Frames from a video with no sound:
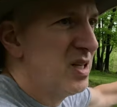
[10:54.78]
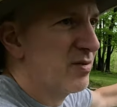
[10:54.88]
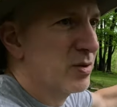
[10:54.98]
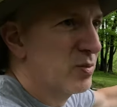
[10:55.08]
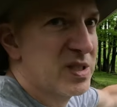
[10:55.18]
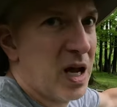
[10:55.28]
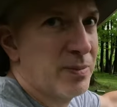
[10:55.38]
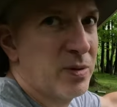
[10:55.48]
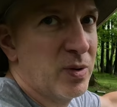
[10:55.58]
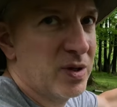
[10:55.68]
never was
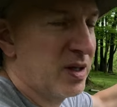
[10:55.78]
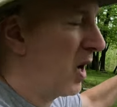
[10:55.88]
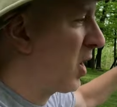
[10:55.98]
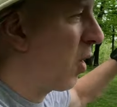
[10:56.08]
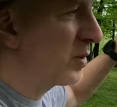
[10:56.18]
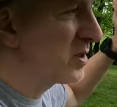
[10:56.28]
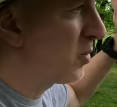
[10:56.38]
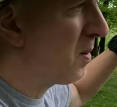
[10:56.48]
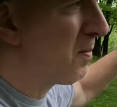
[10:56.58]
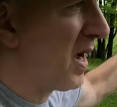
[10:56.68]
happy with it. I always
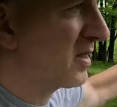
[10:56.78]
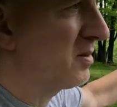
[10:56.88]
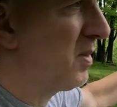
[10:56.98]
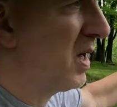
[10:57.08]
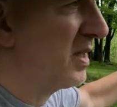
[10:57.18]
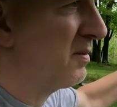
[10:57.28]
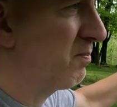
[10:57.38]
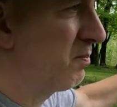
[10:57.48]
went back to my